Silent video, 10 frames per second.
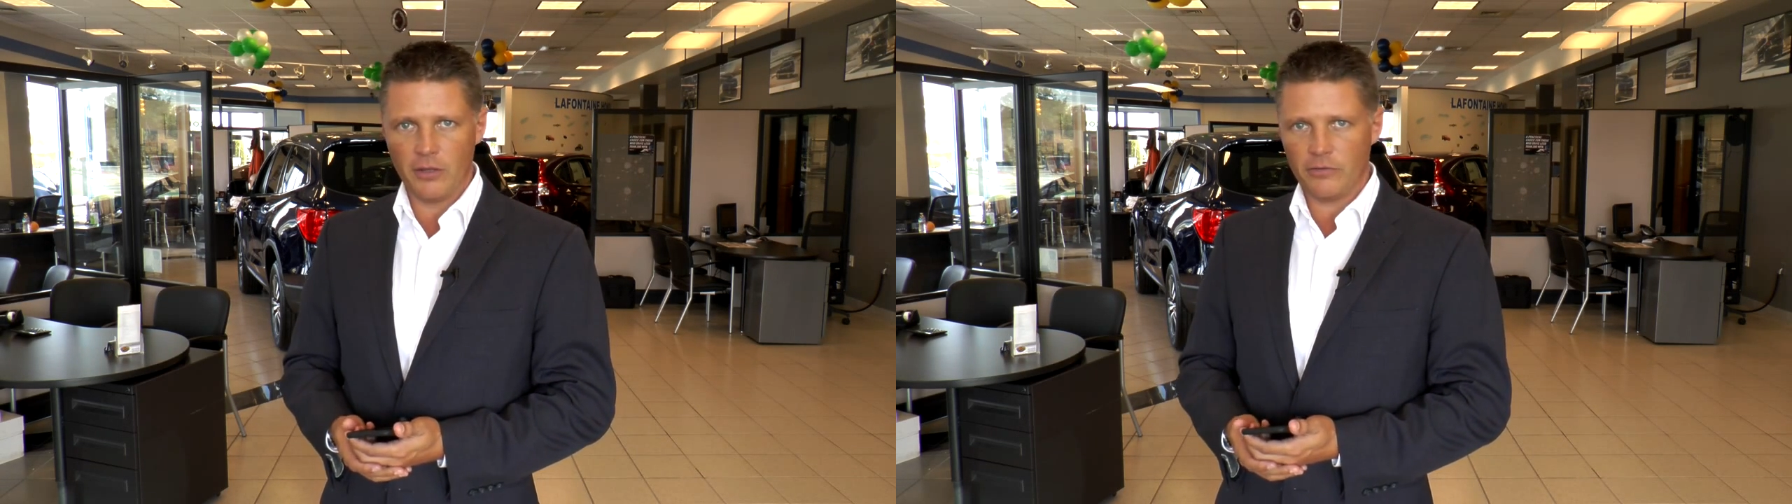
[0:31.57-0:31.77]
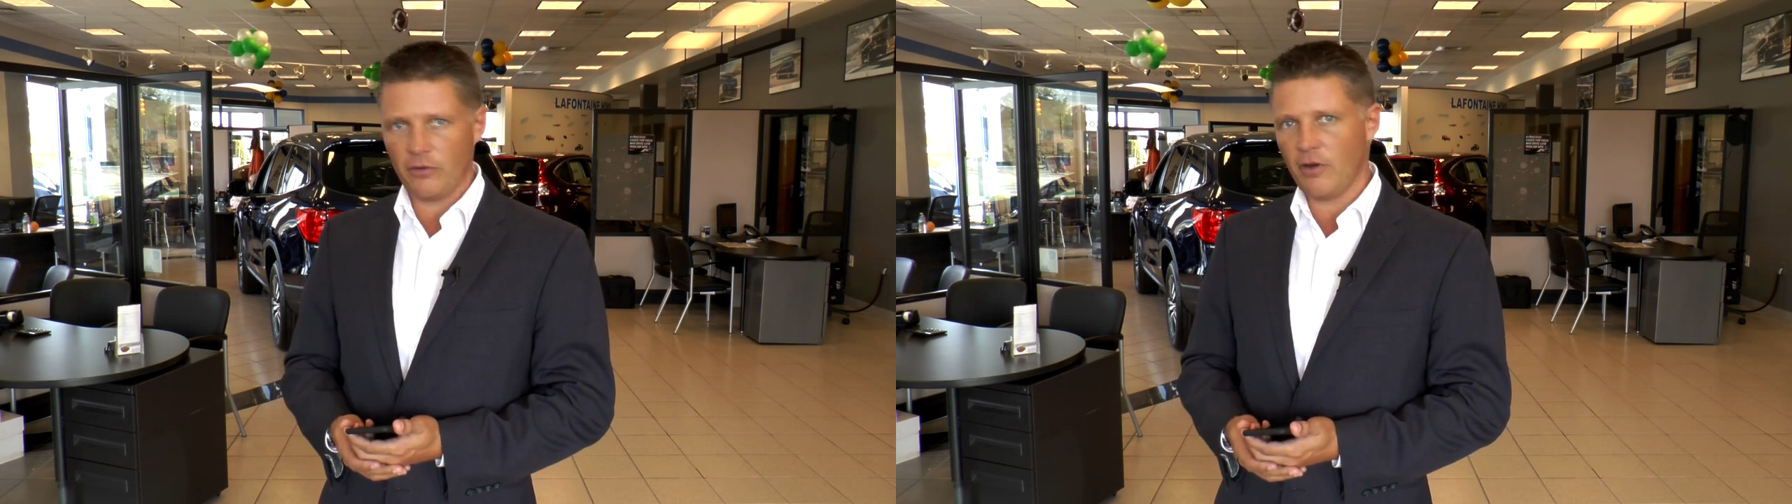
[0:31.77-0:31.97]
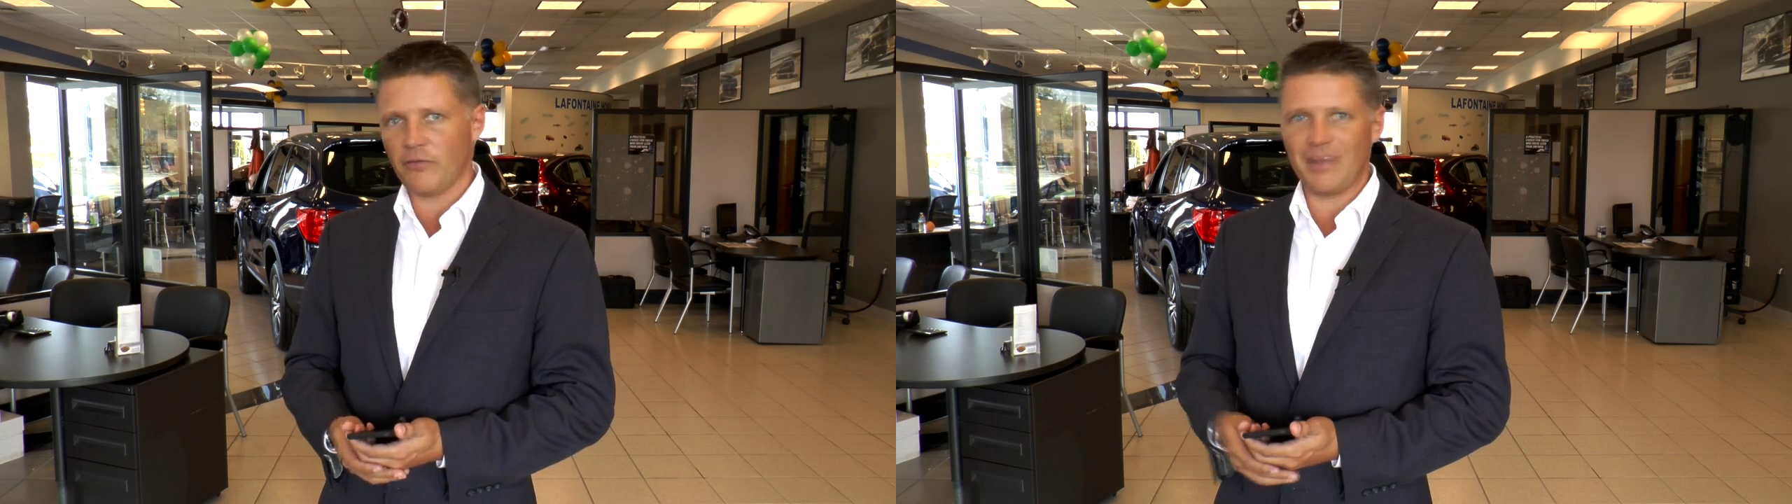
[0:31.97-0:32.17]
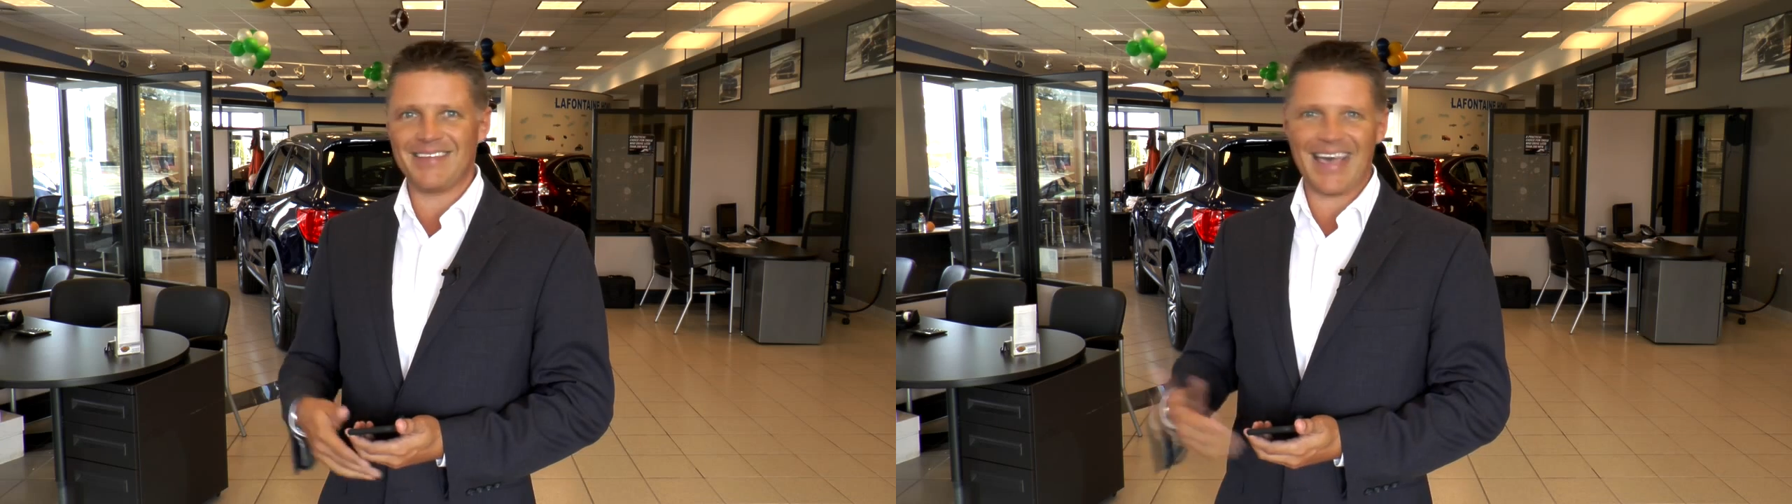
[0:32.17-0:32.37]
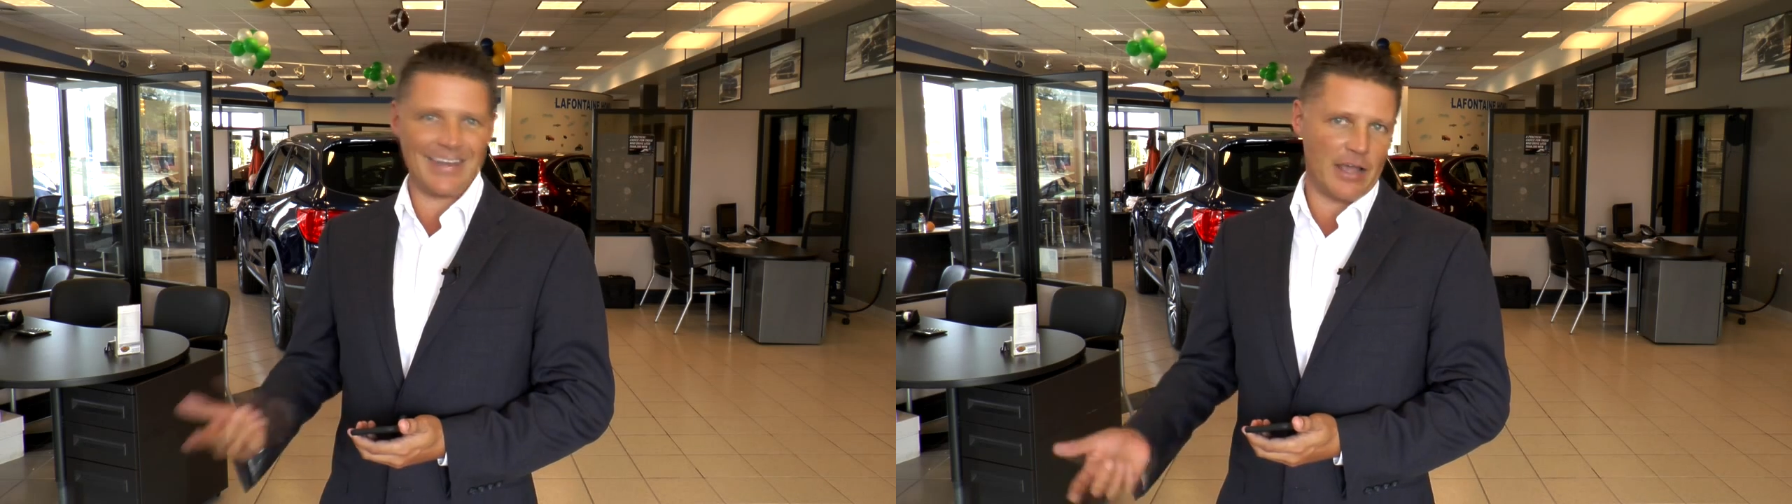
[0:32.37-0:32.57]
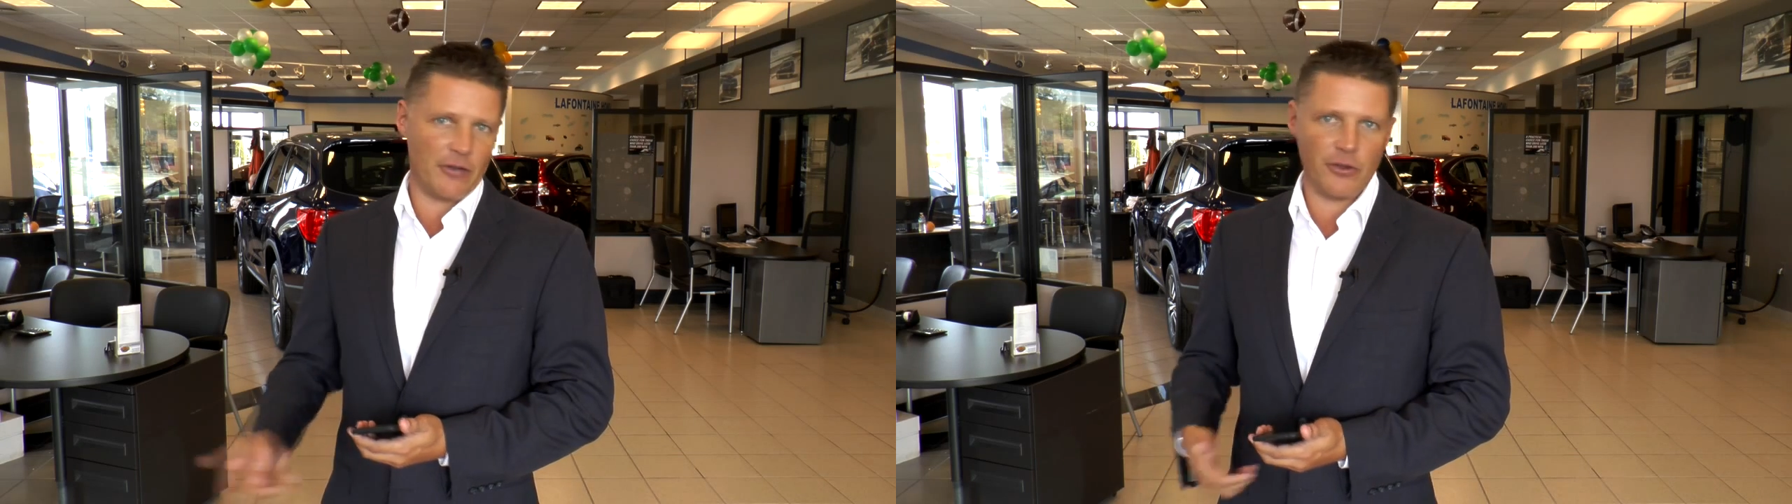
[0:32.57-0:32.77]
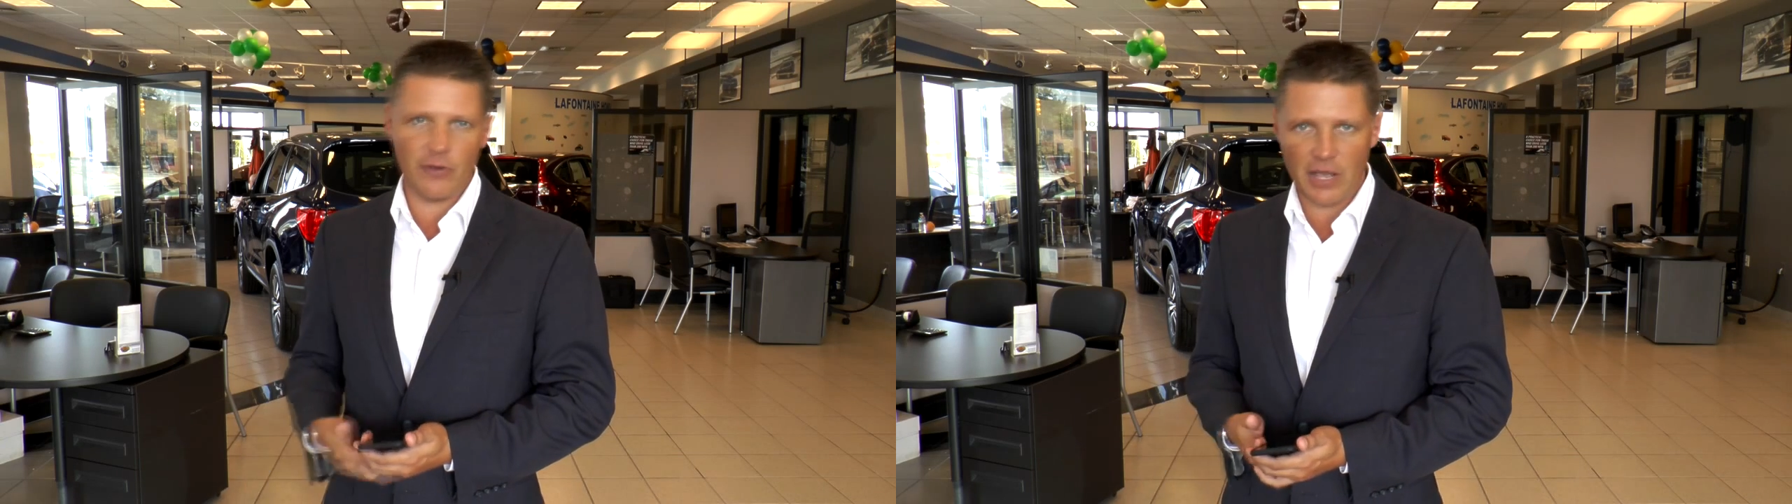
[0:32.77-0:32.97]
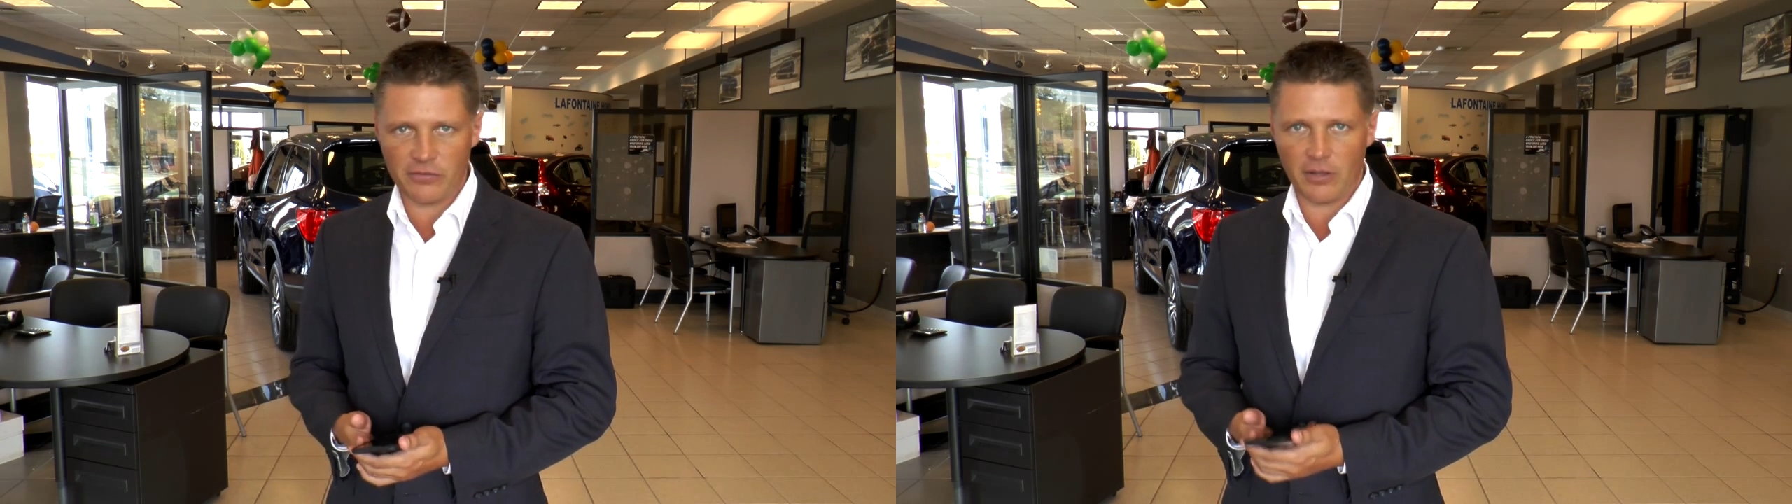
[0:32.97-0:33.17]
so you don't have to be tied down to
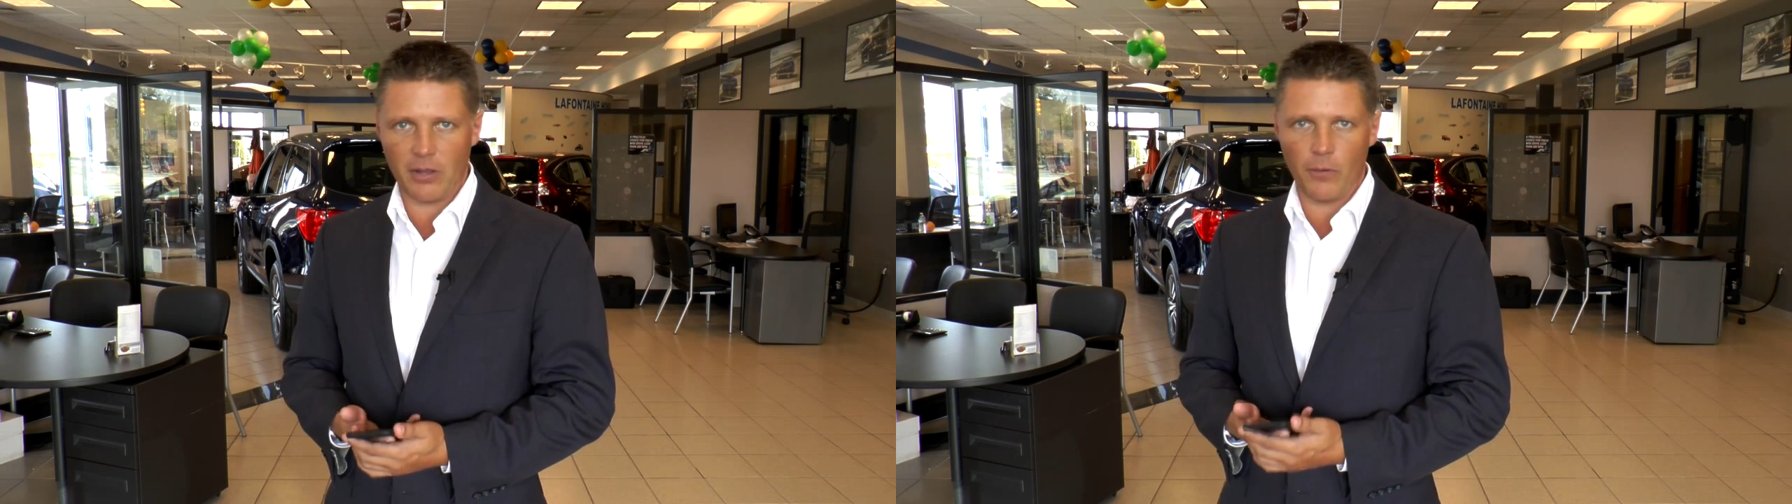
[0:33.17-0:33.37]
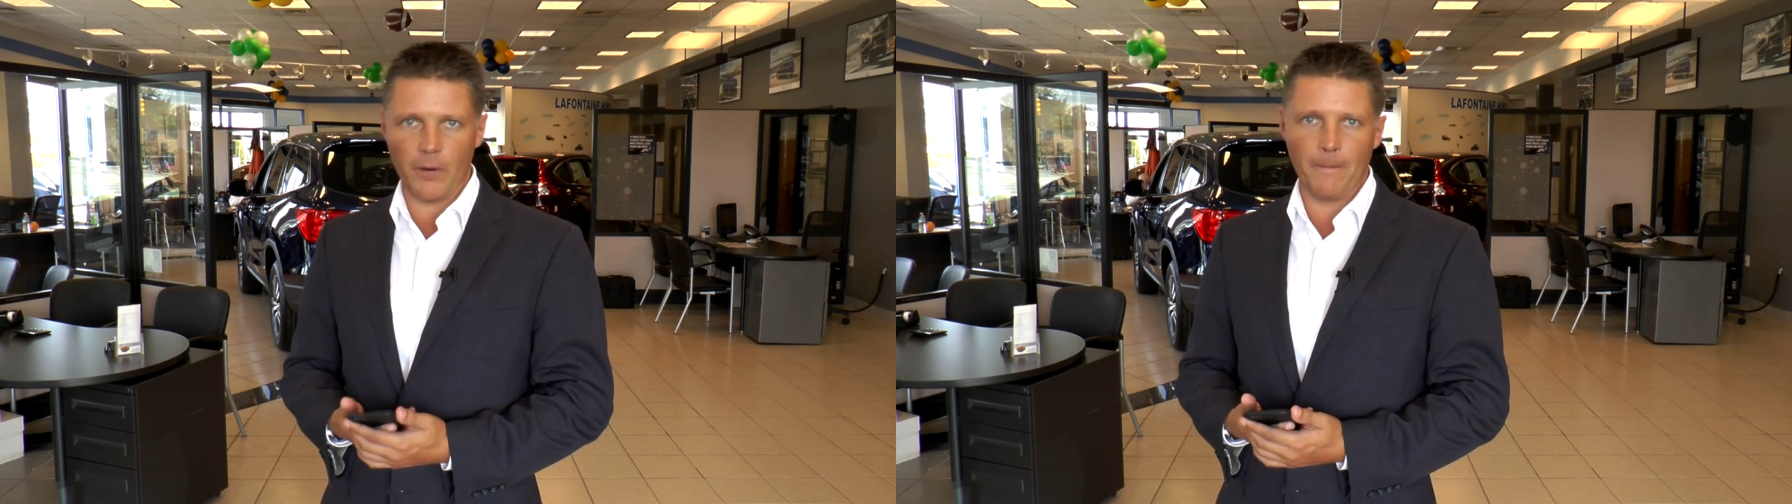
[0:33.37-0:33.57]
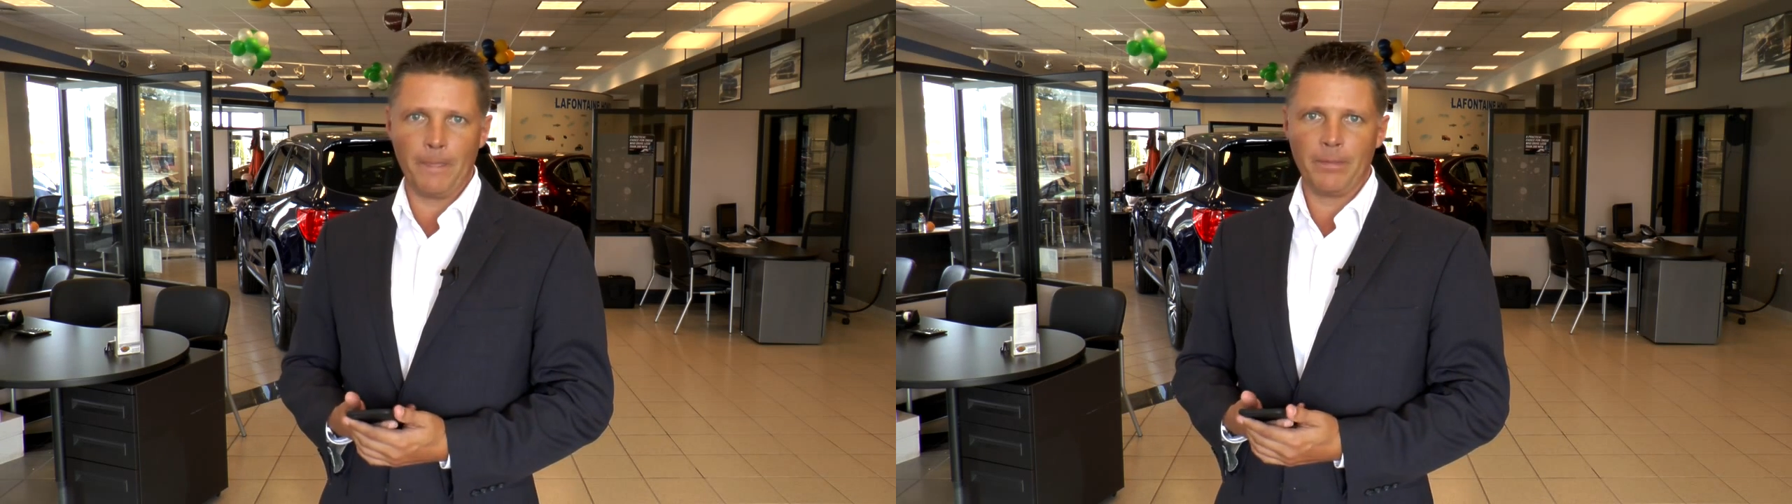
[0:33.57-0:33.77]
your desk anymore.